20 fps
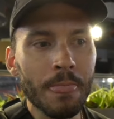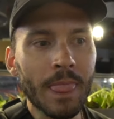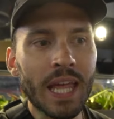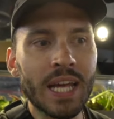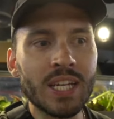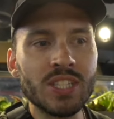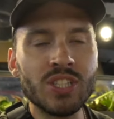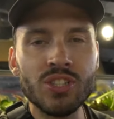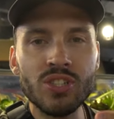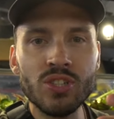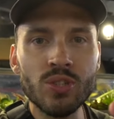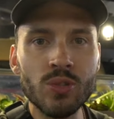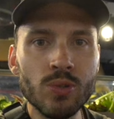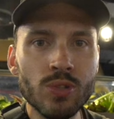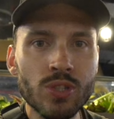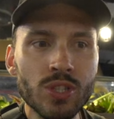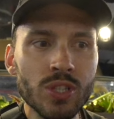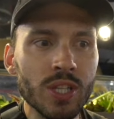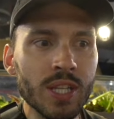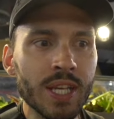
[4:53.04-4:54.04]
it's
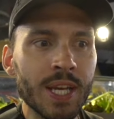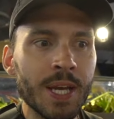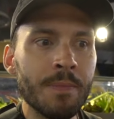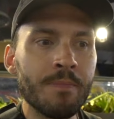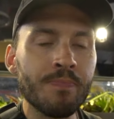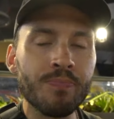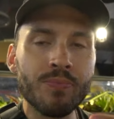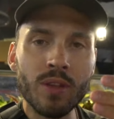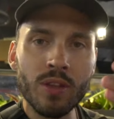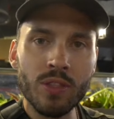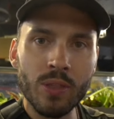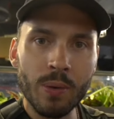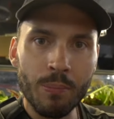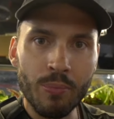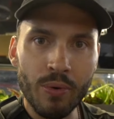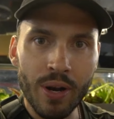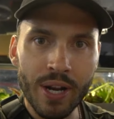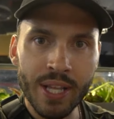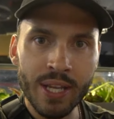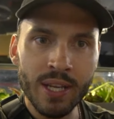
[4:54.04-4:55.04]
usually the
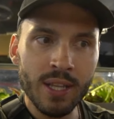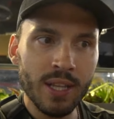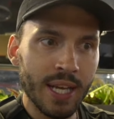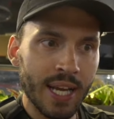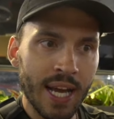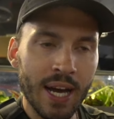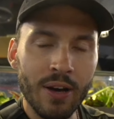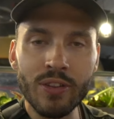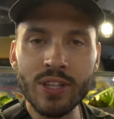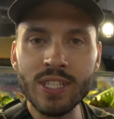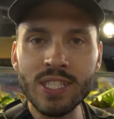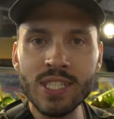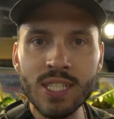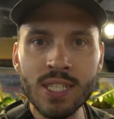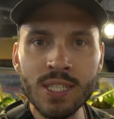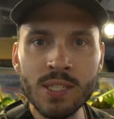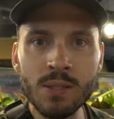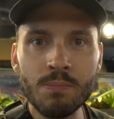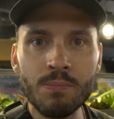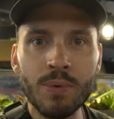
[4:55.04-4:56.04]
breading, like how this
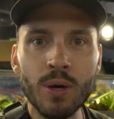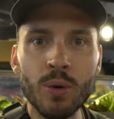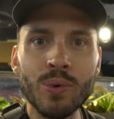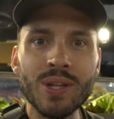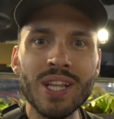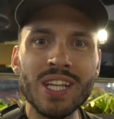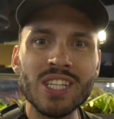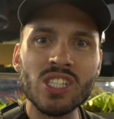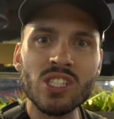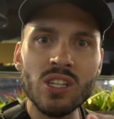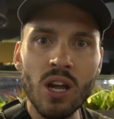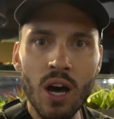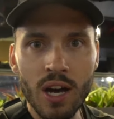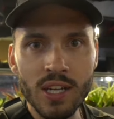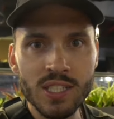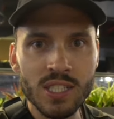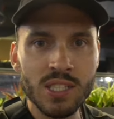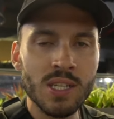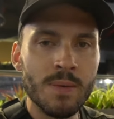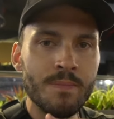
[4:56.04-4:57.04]
is, but with a
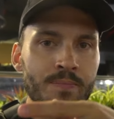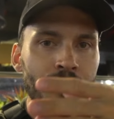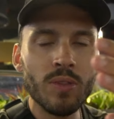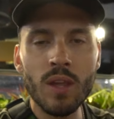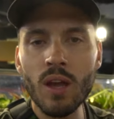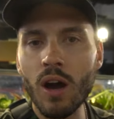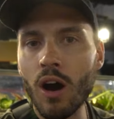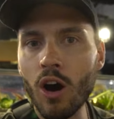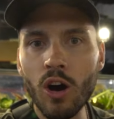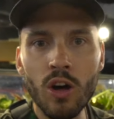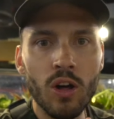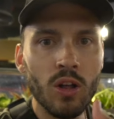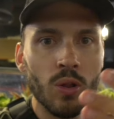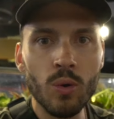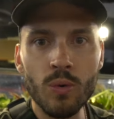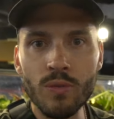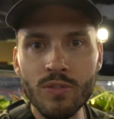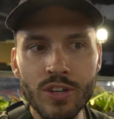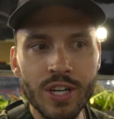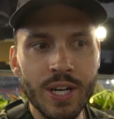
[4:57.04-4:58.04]
sauce all
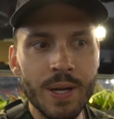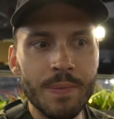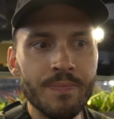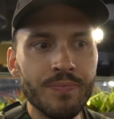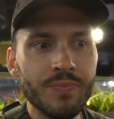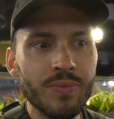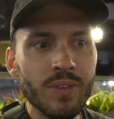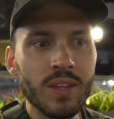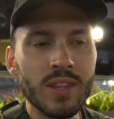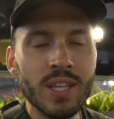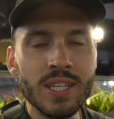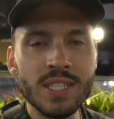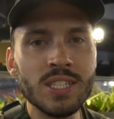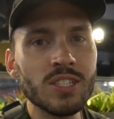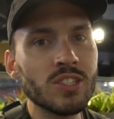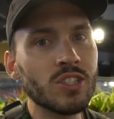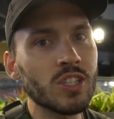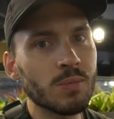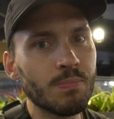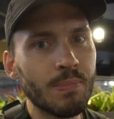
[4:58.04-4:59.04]
over it. This
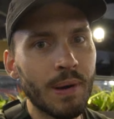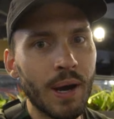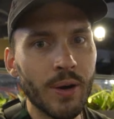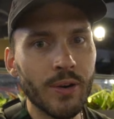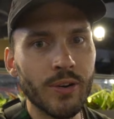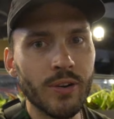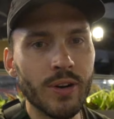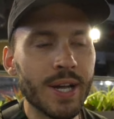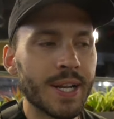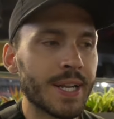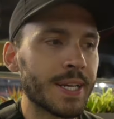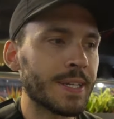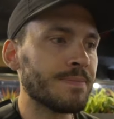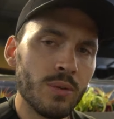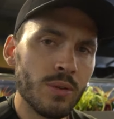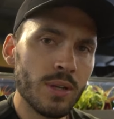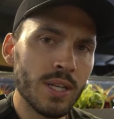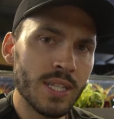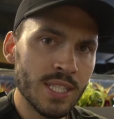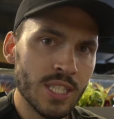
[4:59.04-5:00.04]
is just powder on it.
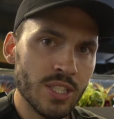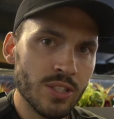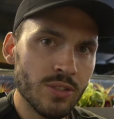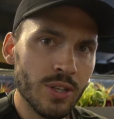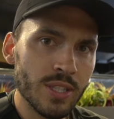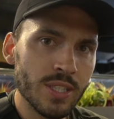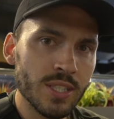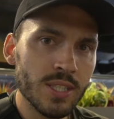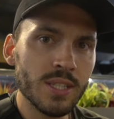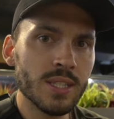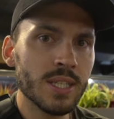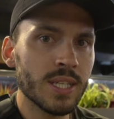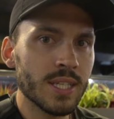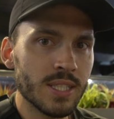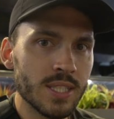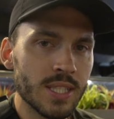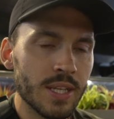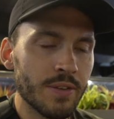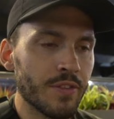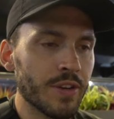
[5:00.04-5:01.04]
It's interesting,
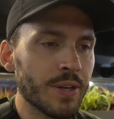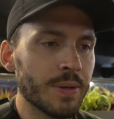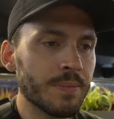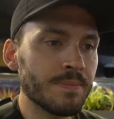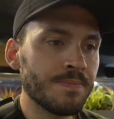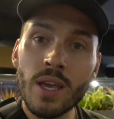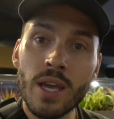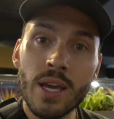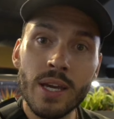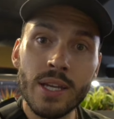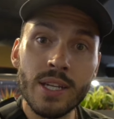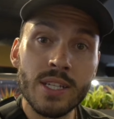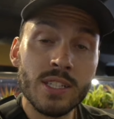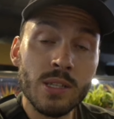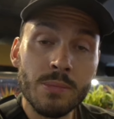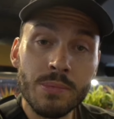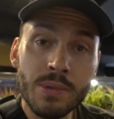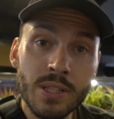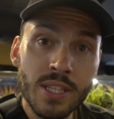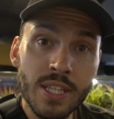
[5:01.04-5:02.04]
it's different, and it's
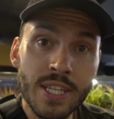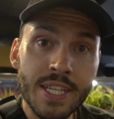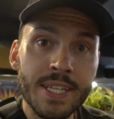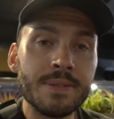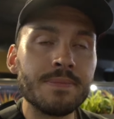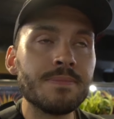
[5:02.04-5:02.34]
something neat.